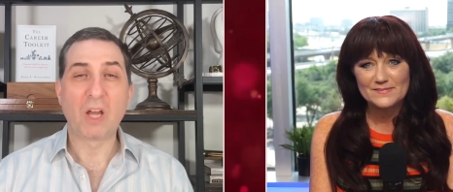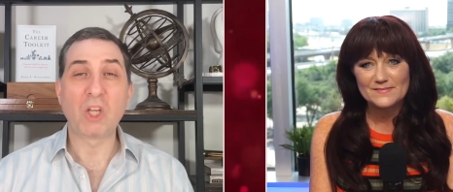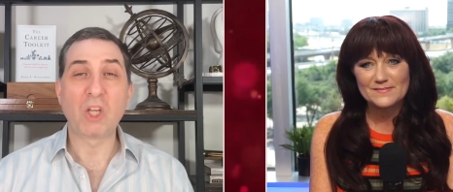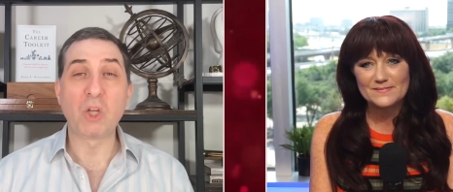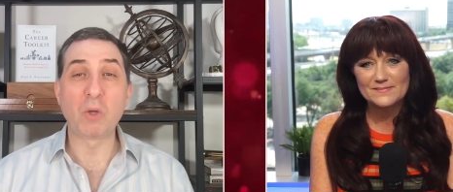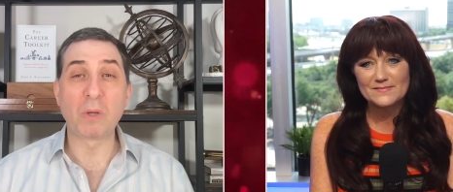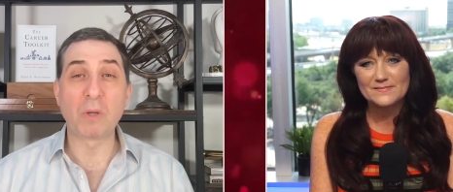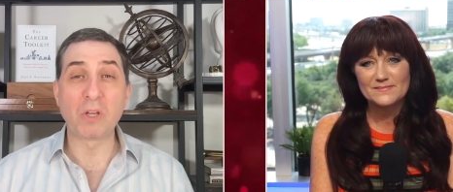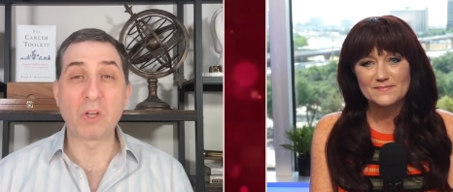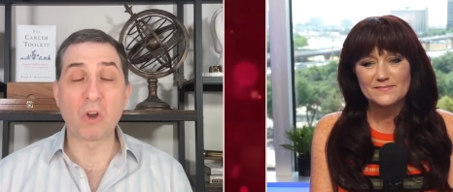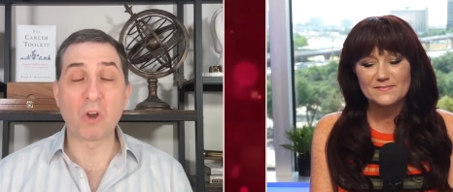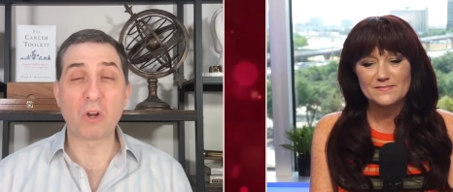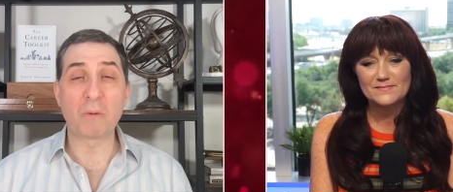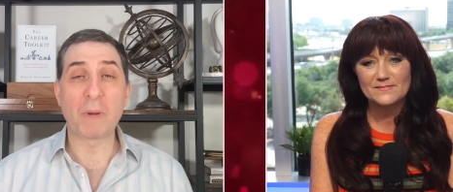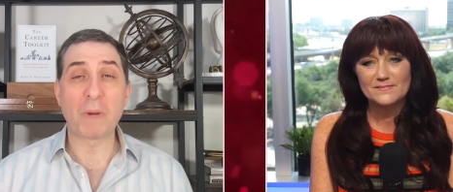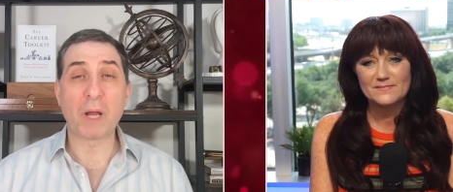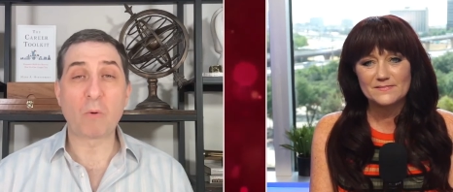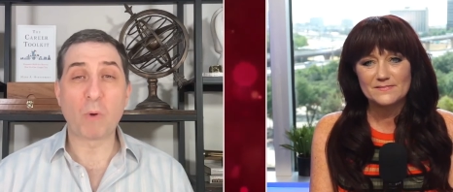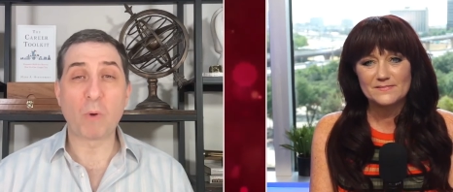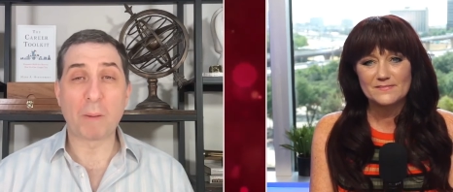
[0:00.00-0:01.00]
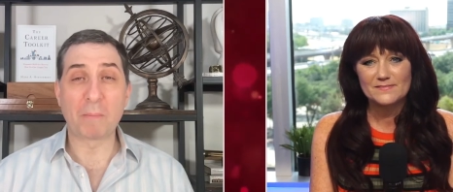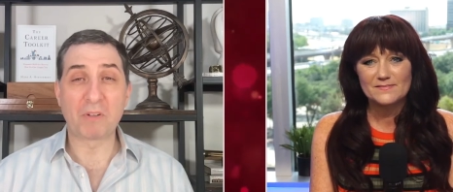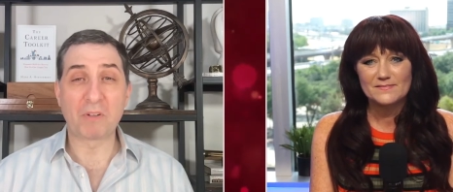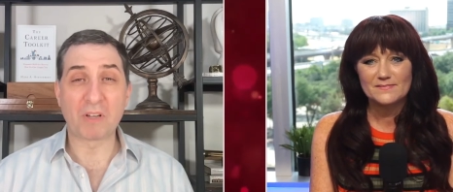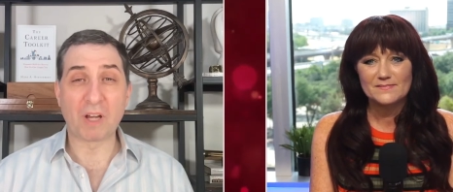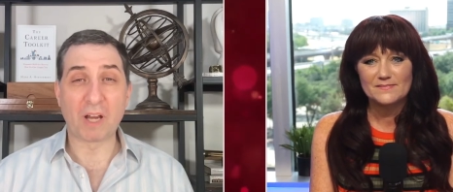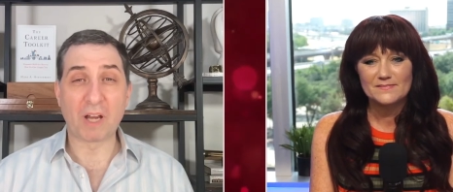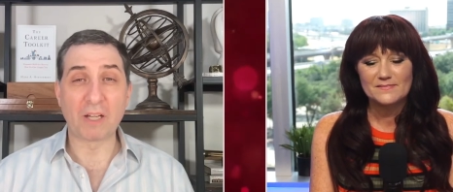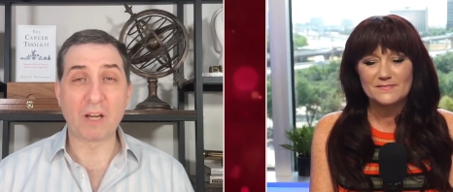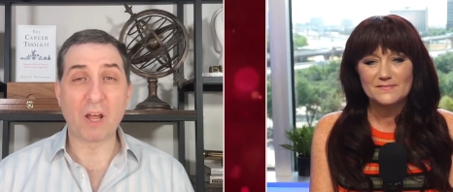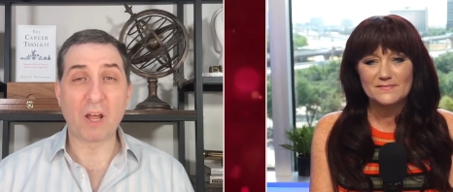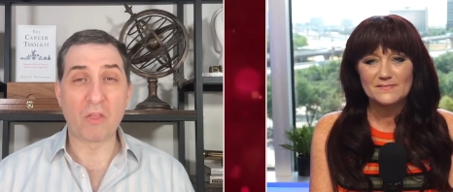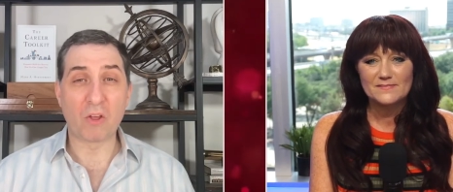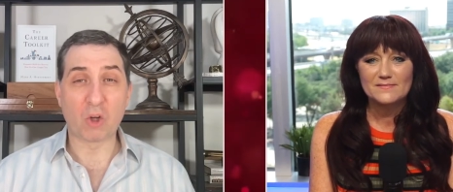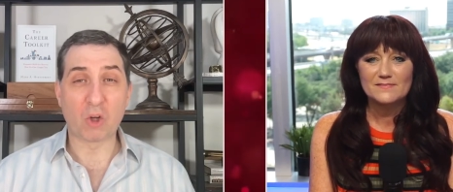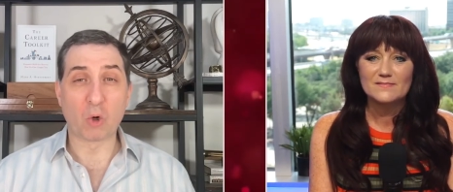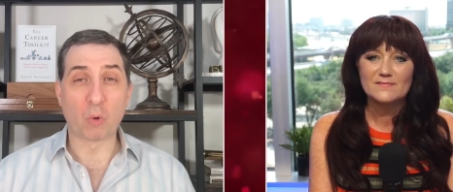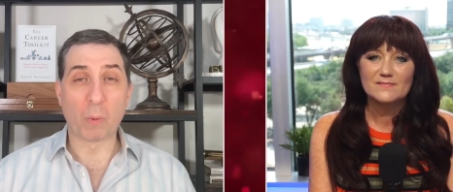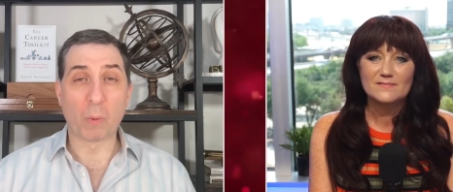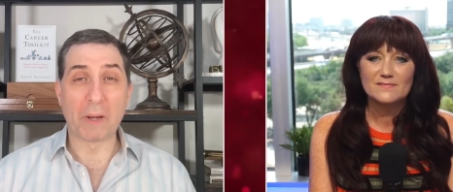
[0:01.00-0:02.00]
Speaker 1: You can go to my website, the
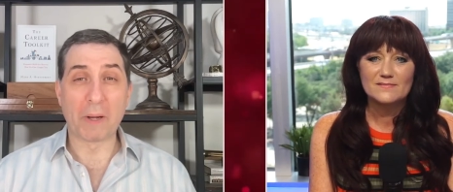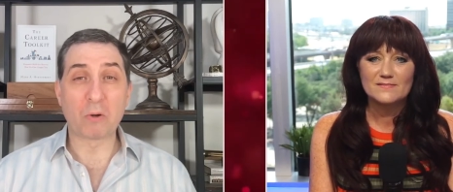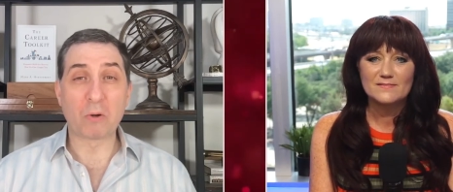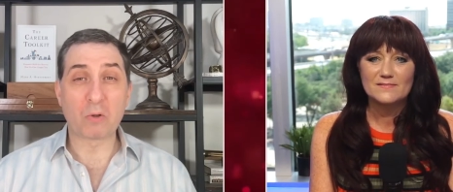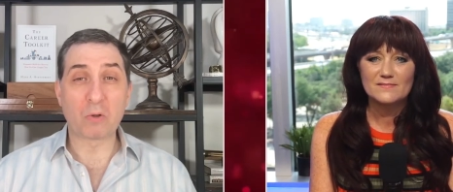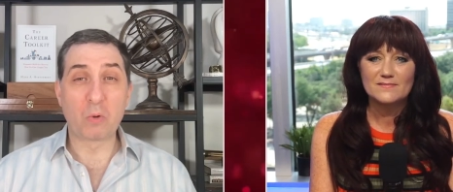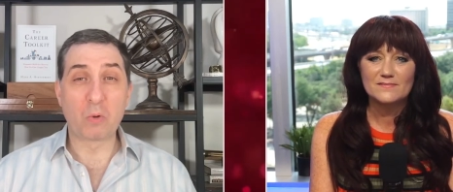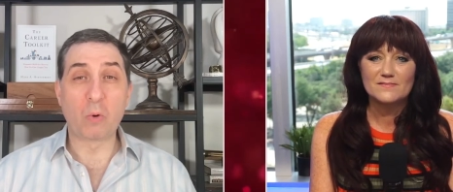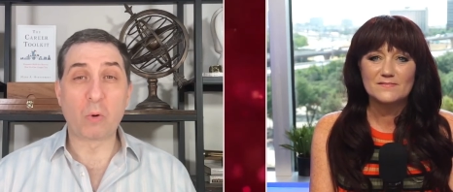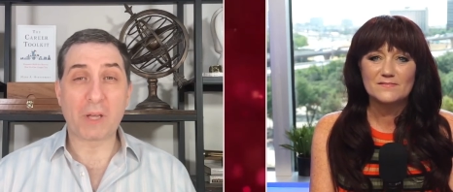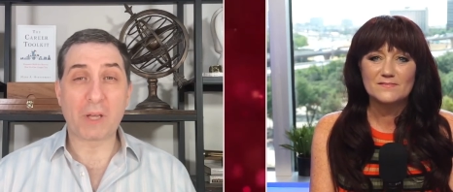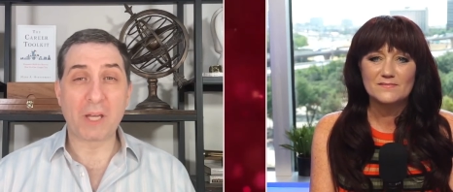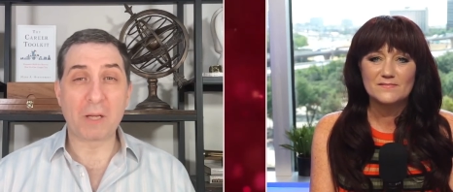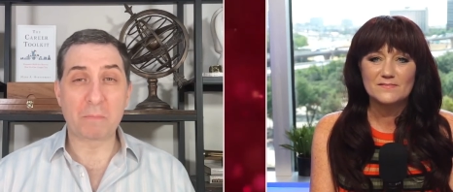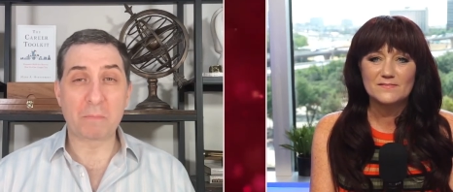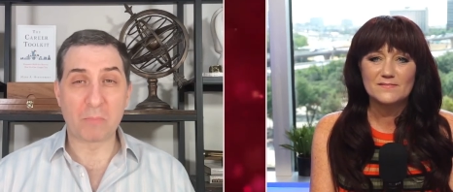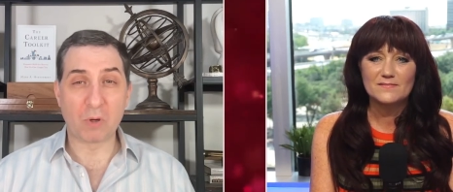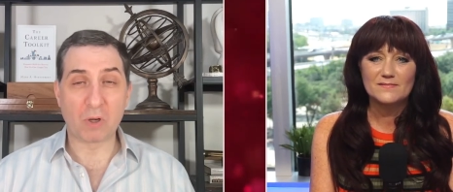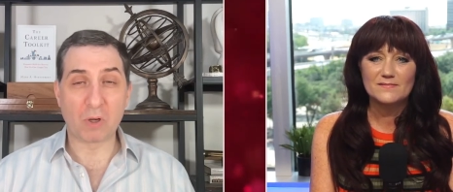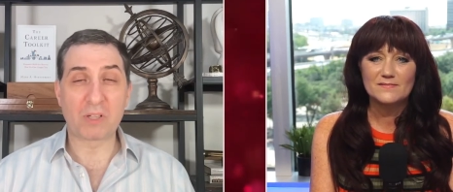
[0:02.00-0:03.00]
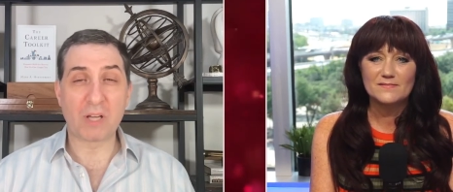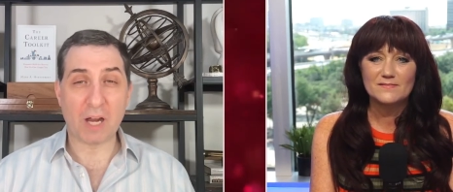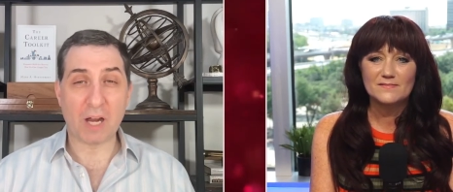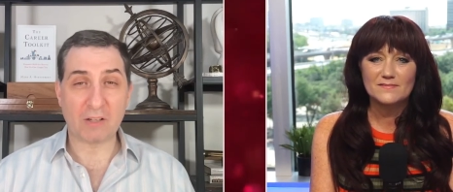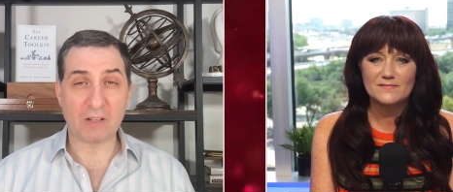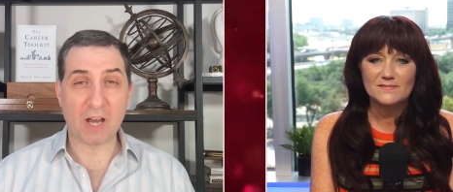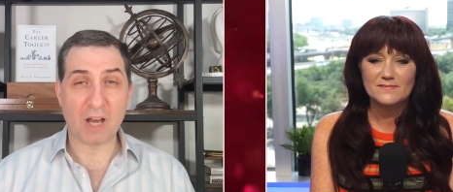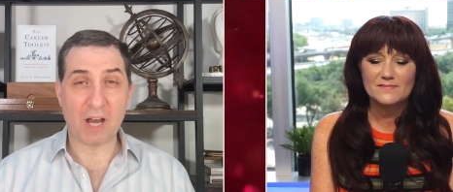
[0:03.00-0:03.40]
career toolkit book dot